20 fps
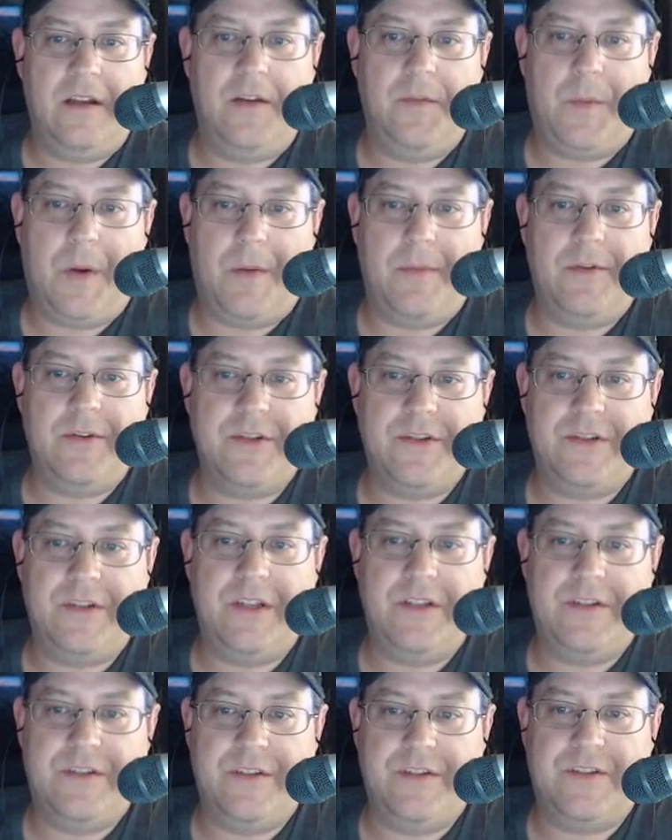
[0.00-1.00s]
And he probably just
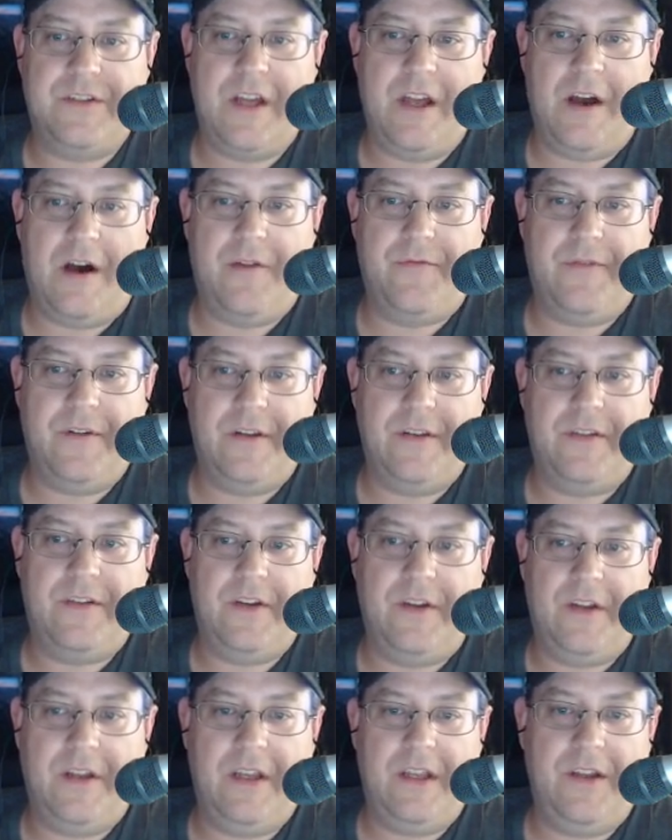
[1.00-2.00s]
needs to stay off it
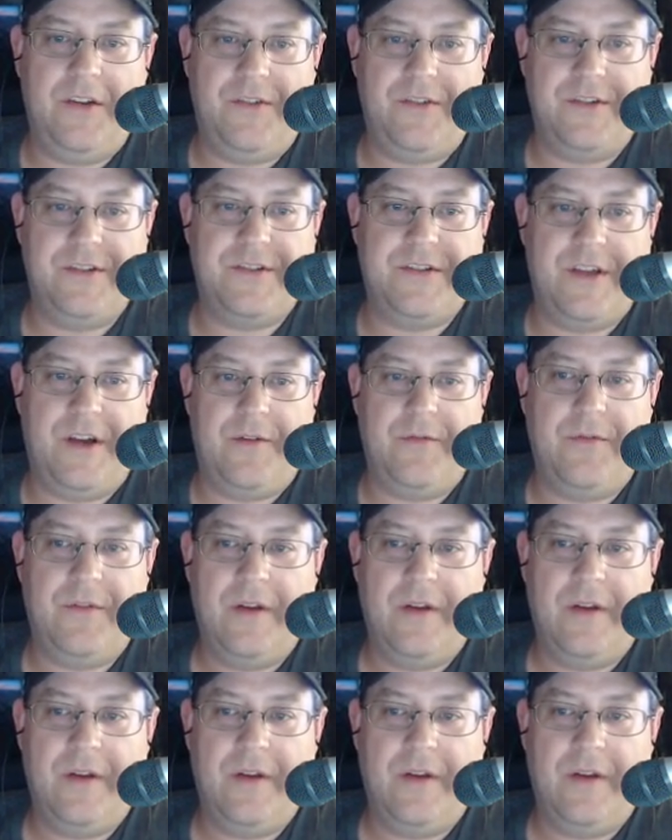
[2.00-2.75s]
until it heals itself.